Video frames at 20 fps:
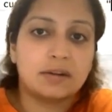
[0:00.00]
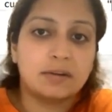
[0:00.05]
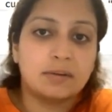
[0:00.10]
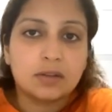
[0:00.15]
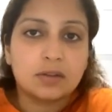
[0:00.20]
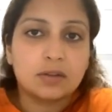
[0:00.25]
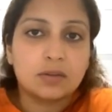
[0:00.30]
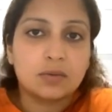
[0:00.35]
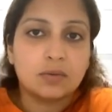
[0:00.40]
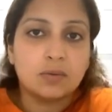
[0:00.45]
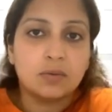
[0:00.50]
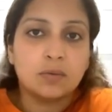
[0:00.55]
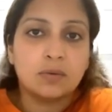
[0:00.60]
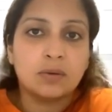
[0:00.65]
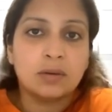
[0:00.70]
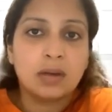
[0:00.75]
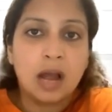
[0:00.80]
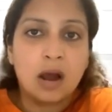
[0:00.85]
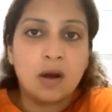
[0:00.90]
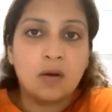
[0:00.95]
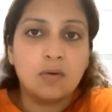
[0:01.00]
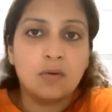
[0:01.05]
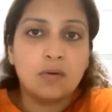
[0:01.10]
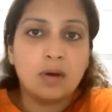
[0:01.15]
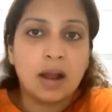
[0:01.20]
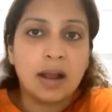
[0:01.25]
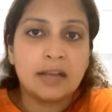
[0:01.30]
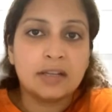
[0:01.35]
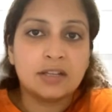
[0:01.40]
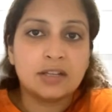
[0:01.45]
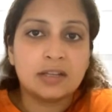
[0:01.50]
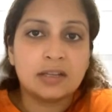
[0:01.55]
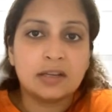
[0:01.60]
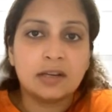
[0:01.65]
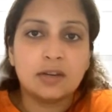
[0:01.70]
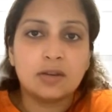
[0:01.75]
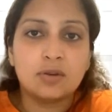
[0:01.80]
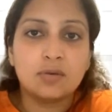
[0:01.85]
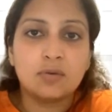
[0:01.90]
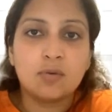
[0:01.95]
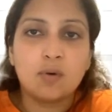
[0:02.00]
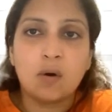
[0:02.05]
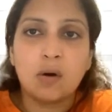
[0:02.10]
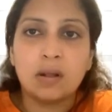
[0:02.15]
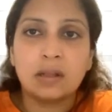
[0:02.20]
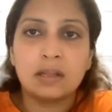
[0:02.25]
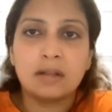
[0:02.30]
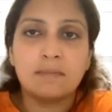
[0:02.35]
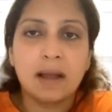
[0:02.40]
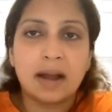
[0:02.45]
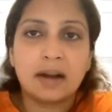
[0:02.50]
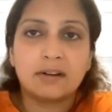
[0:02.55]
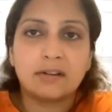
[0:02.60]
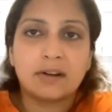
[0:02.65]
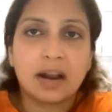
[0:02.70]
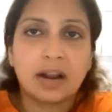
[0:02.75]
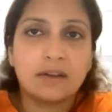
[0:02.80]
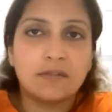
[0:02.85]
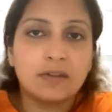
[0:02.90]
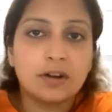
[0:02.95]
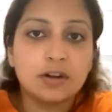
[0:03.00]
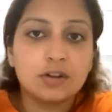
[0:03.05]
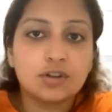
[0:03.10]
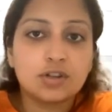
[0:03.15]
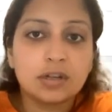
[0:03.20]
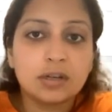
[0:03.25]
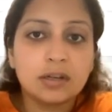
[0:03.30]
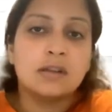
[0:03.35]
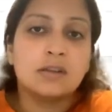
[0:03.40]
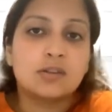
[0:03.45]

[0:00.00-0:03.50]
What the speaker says: So now I just need to call the backtrack function.